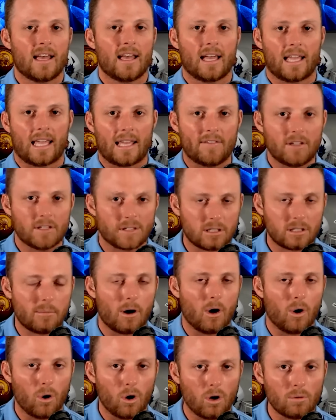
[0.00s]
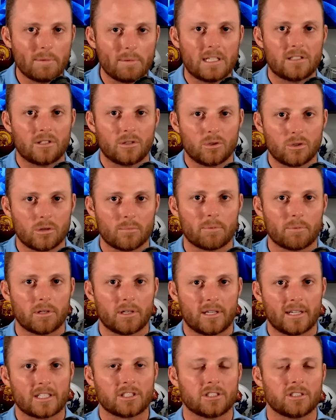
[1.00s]
and give you some hold me to them
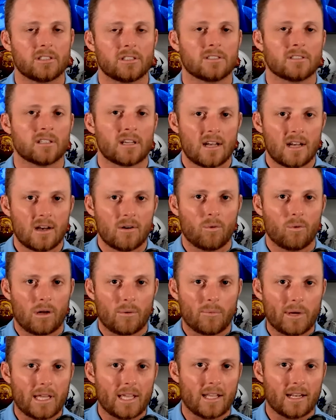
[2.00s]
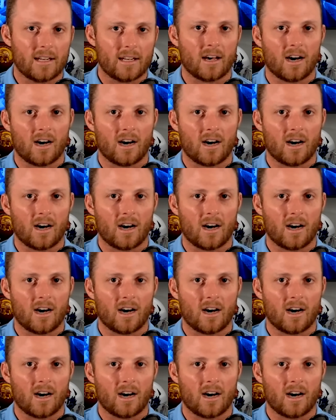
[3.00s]
predictions when we get into